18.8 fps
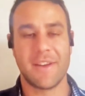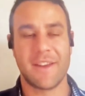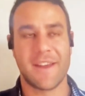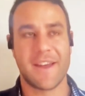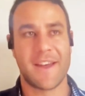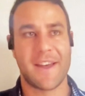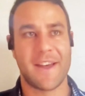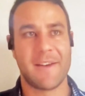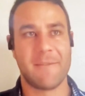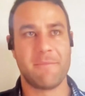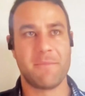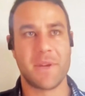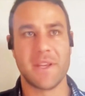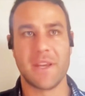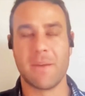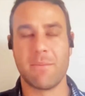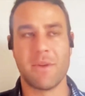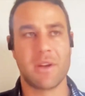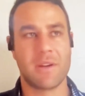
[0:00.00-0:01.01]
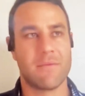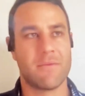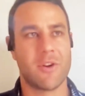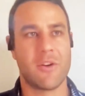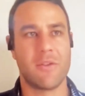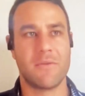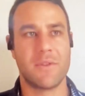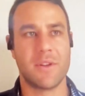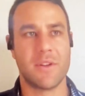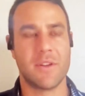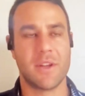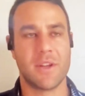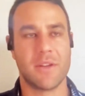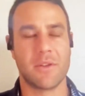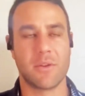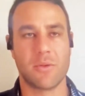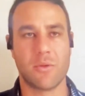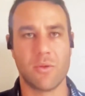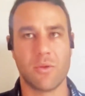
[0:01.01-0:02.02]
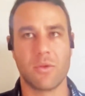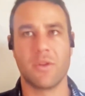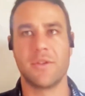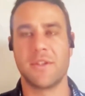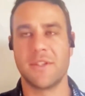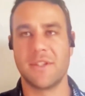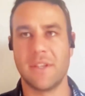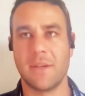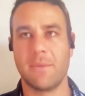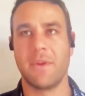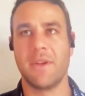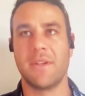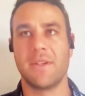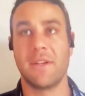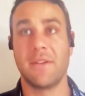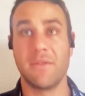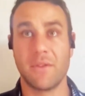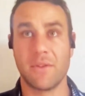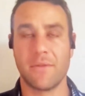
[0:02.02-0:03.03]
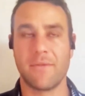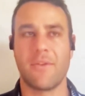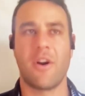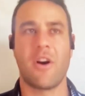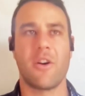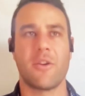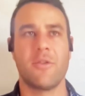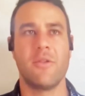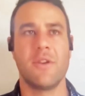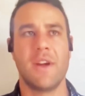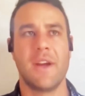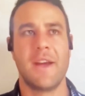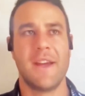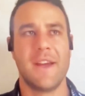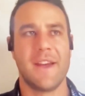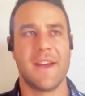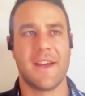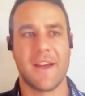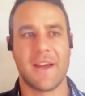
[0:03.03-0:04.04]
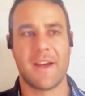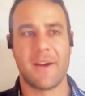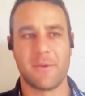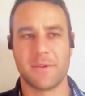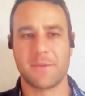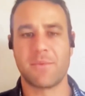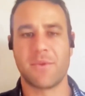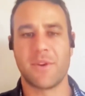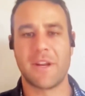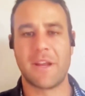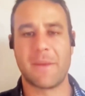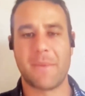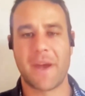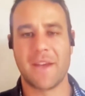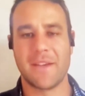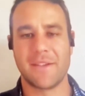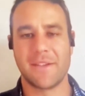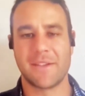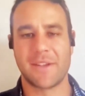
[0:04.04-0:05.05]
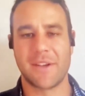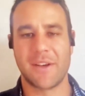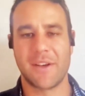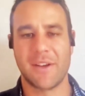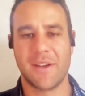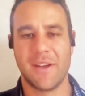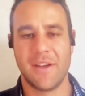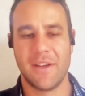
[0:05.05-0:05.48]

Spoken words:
But yeah, being involved in the quarters, the semis, even the final was pretty amazing. So